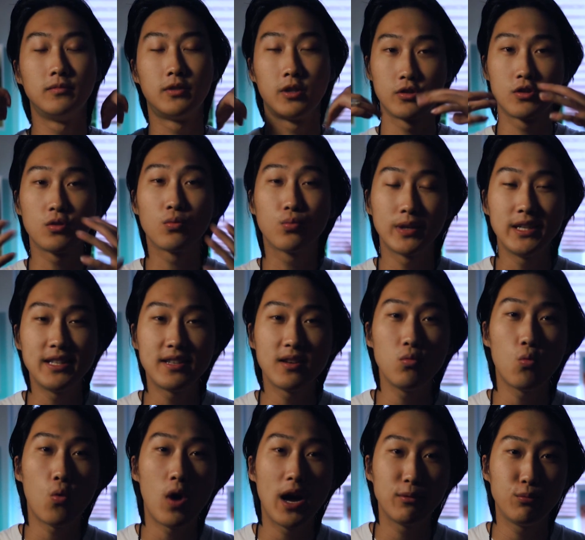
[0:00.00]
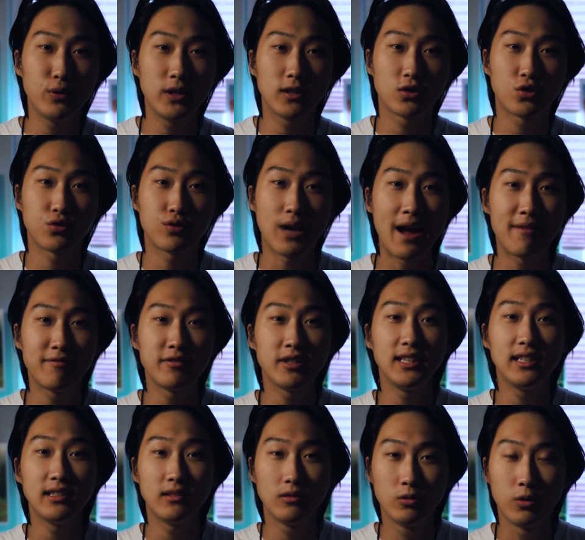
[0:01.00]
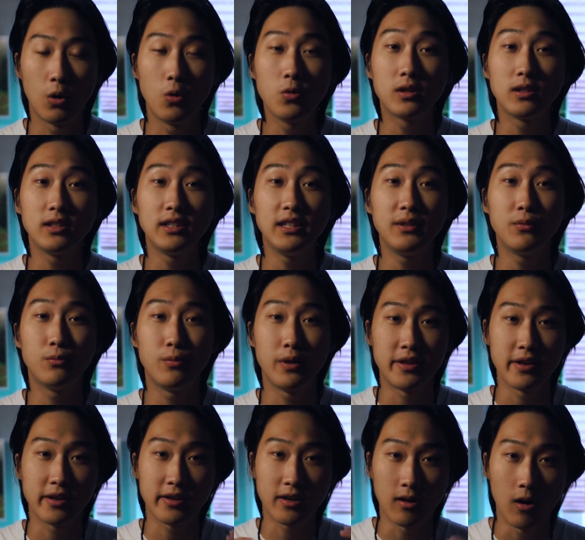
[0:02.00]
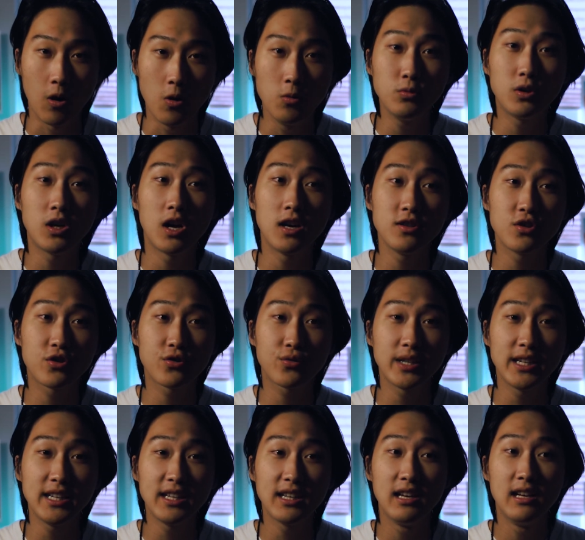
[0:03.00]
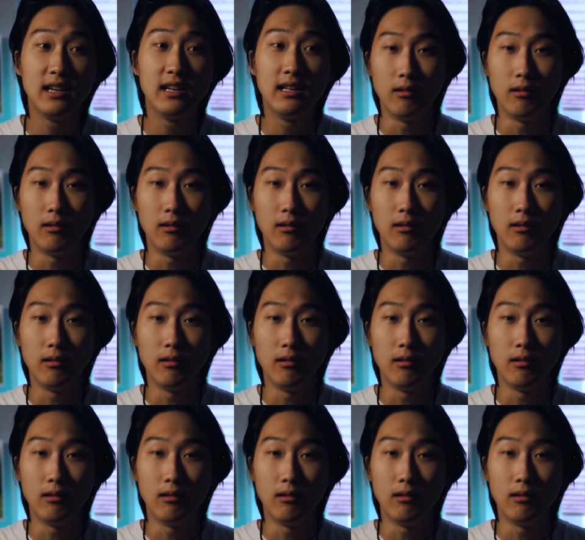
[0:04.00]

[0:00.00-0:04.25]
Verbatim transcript: There's a reason why we are traveling locally within our own country.